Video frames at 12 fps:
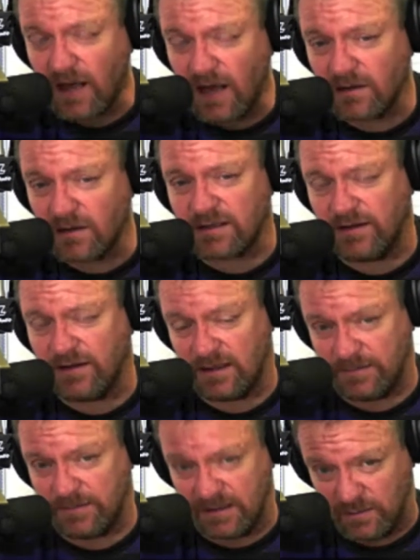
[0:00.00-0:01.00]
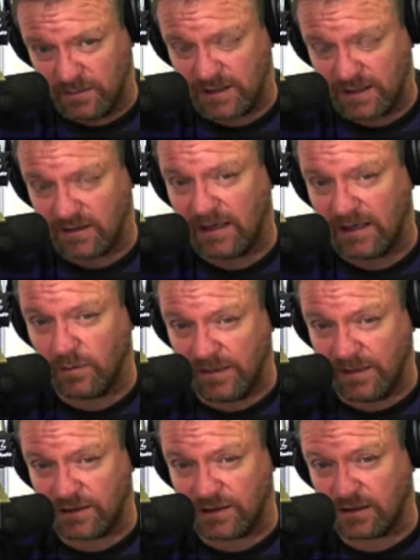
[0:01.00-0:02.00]
I honestly think Spurs at White Hart Lane will
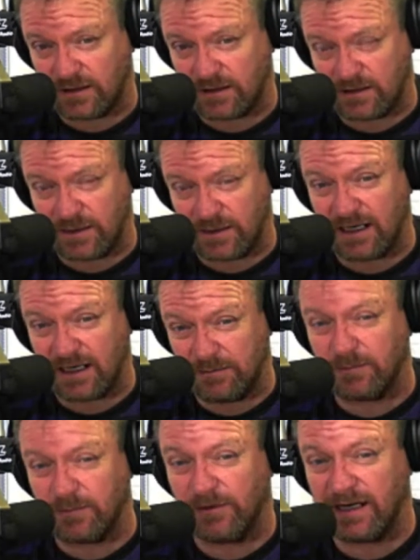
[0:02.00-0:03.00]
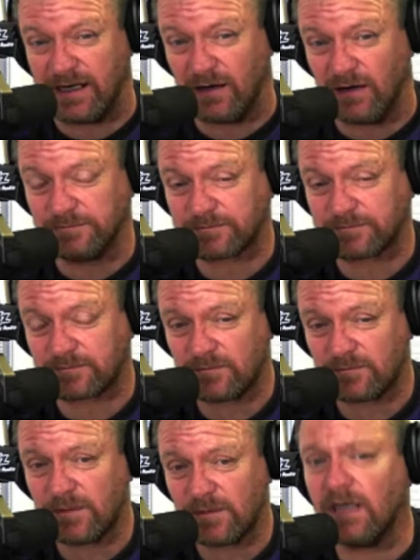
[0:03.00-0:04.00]
beat Chelsea this weekend and put Mourinho
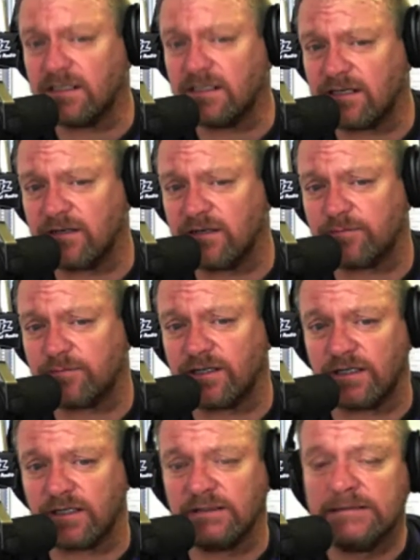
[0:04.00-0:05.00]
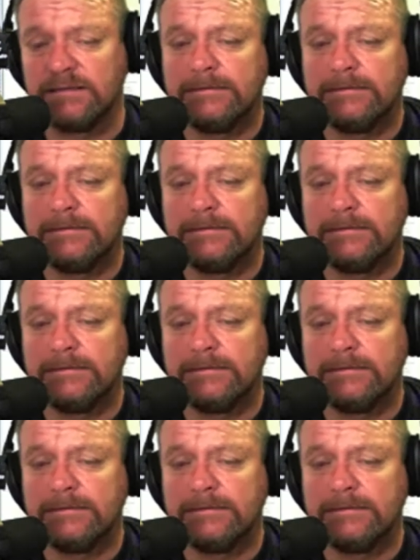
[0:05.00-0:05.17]
under serious pressure.